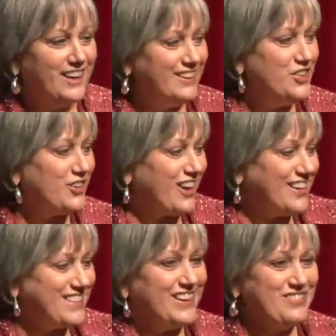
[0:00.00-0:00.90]
You can
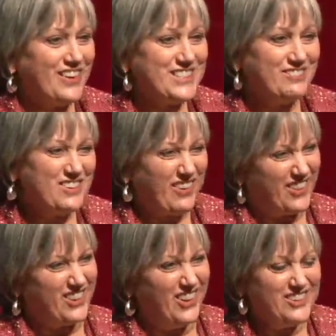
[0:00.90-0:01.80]
identify somebody by the
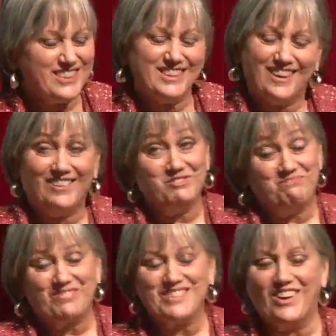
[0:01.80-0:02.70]
clothes, you know,
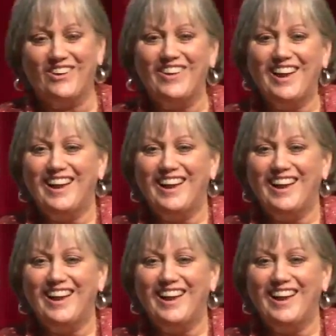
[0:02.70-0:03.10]
so.